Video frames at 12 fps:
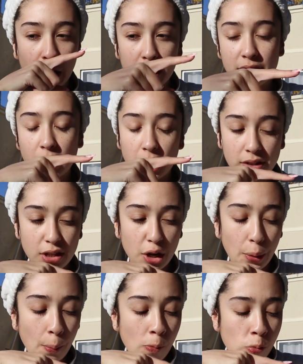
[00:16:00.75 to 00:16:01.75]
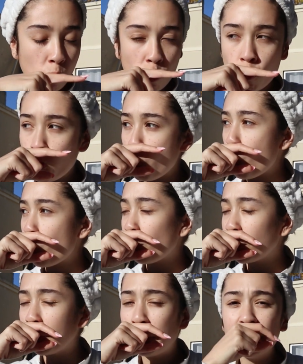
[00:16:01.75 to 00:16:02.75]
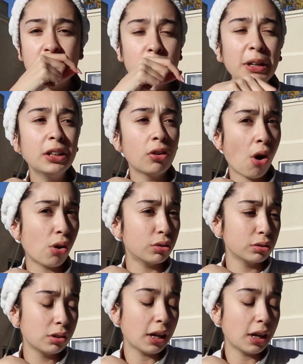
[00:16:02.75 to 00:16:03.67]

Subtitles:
and sit in the sun. But it's a bit cold,